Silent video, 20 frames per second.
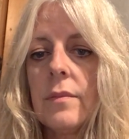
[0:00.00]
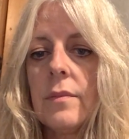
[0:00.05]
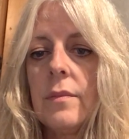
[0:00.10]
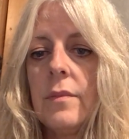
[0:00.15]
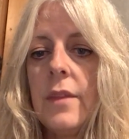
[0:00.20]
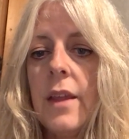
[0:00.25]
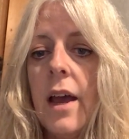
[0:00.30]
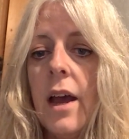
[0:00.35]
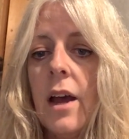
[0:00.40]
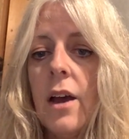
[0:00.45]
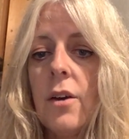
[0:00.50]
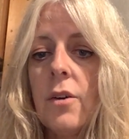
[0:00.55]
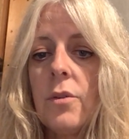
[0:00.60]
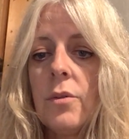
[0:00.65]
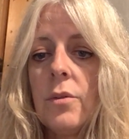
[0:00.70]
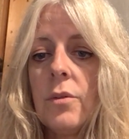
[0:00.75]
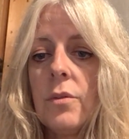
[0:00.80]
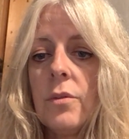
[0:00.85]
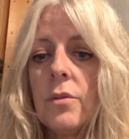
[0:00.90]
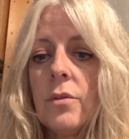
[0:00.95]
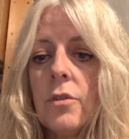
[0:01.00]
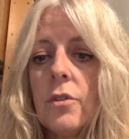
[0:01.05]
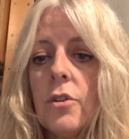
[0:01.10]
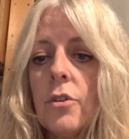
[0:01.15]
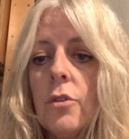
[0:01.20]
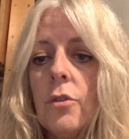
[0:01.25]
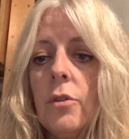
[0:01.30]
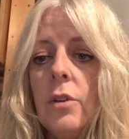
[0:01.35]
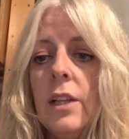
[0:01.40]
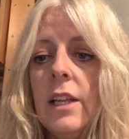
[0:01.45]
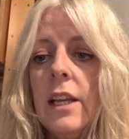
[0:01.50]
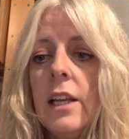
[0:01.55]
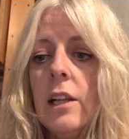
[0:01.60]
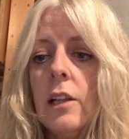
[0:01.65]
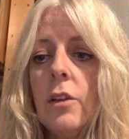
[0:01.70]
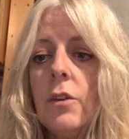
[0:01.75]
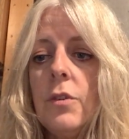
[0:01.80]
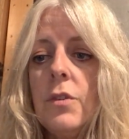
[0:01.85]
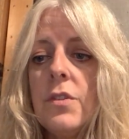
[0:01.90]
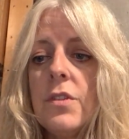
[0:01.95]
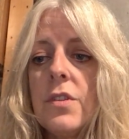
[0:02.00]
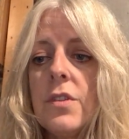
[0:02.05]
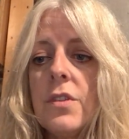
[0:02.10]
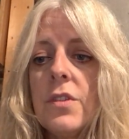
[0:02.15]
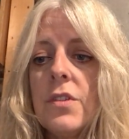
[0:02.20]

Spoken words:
Now, cruelly glued to the